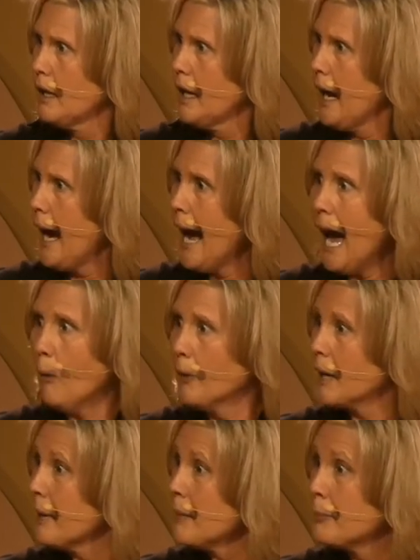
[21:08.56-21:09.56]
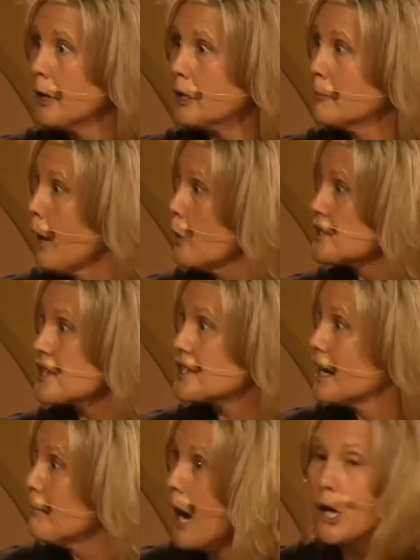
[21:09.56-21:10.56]
I would have been putting Moses
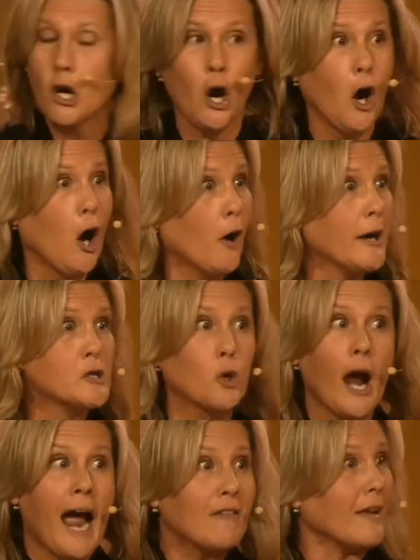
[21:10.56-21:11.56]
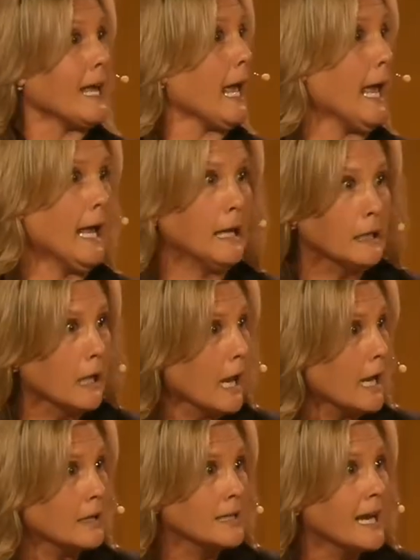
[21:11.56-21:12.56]
in my car and driving
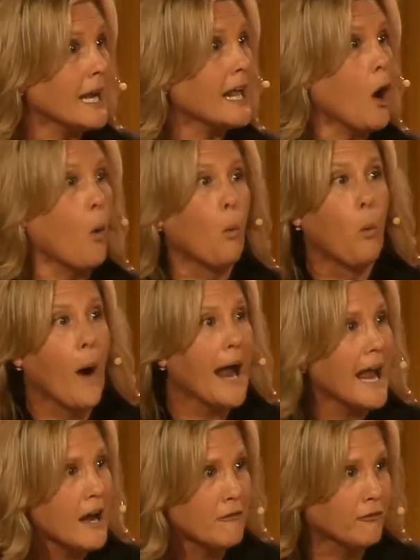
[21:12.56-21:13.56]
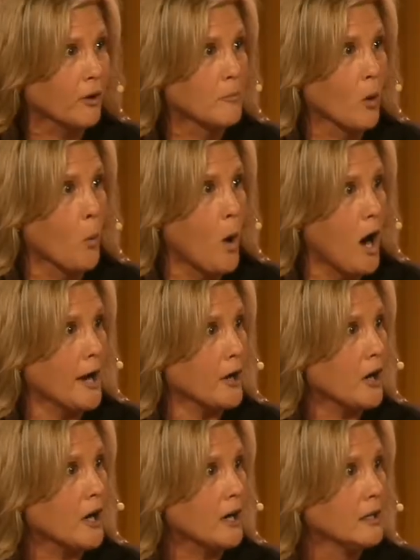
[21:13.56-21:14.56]
inland, getting away from the
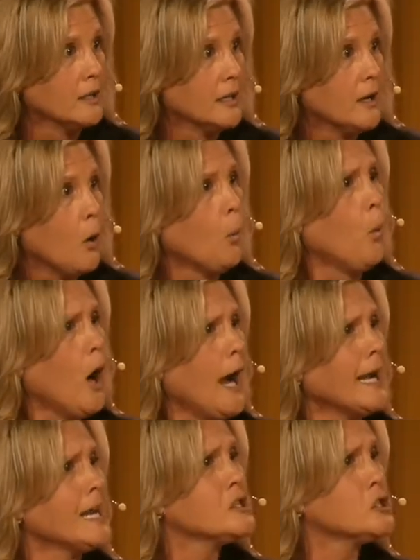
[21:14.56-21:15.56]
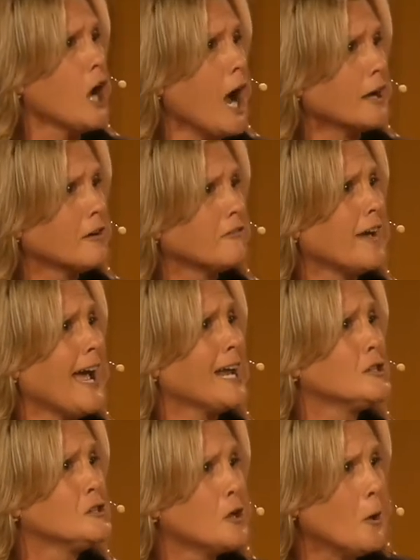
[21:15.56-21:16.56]
water. What is
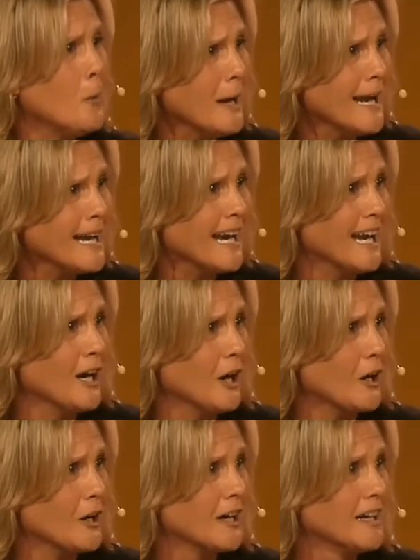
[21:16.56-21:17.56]
Jochebed doing here?